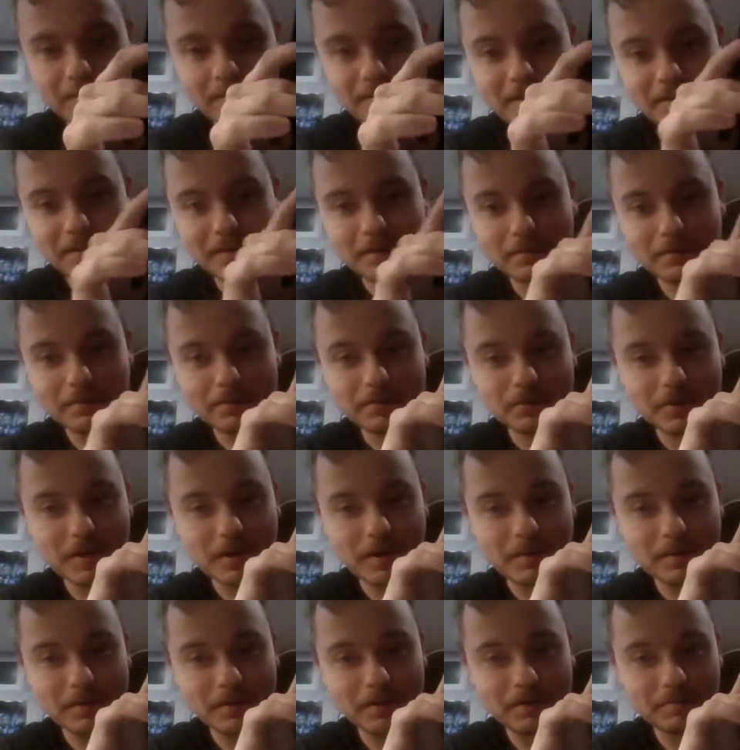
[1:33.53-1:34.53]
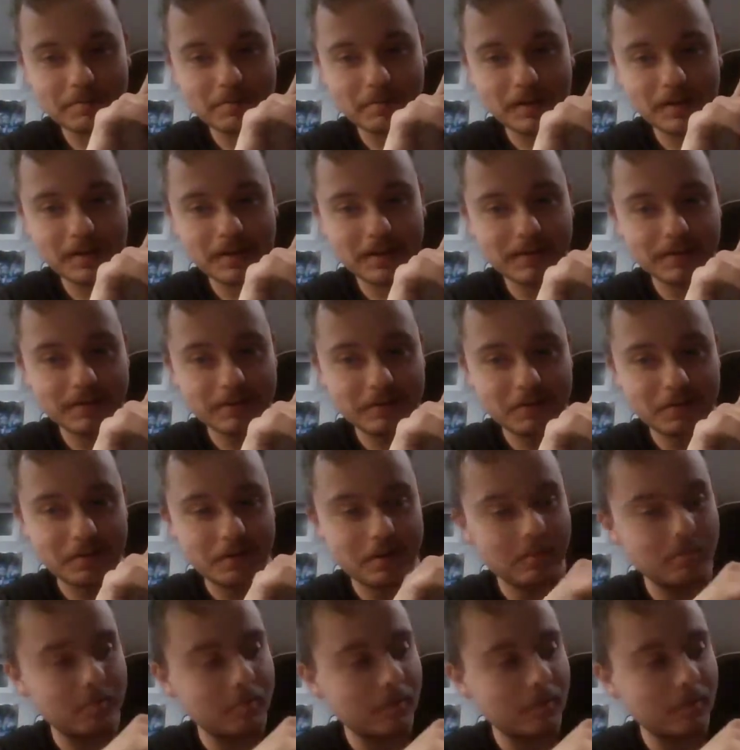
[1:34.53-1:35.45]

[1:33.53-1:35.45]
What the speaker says: a terrible job at explaining this shit,